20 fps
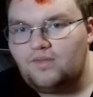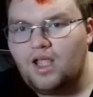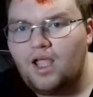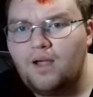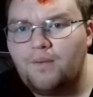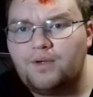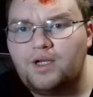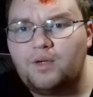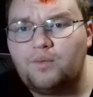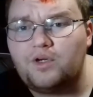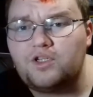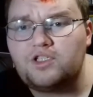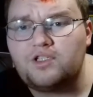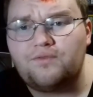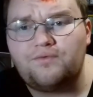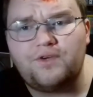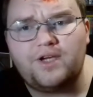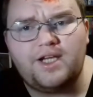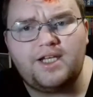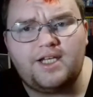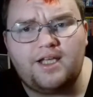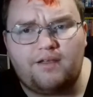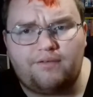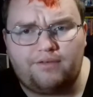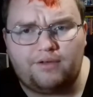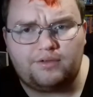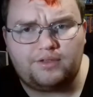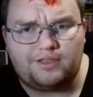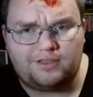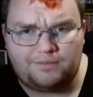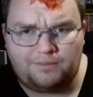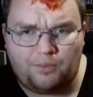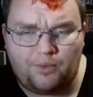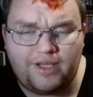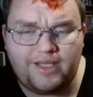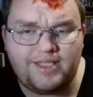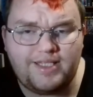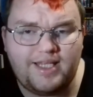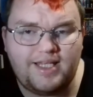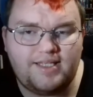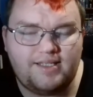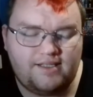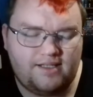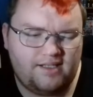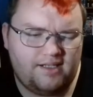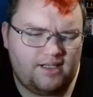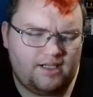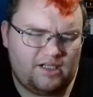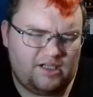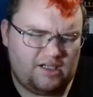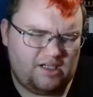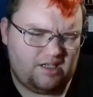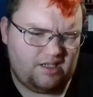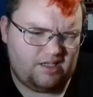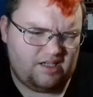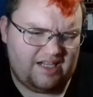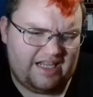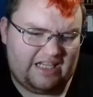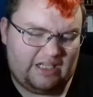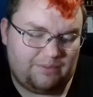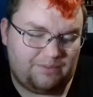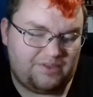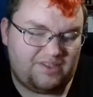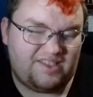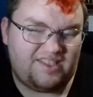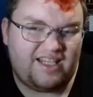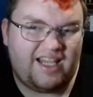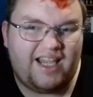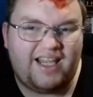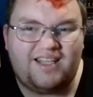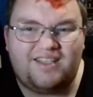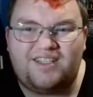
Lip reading: and when I watched the 3D I felt disappointed and upset.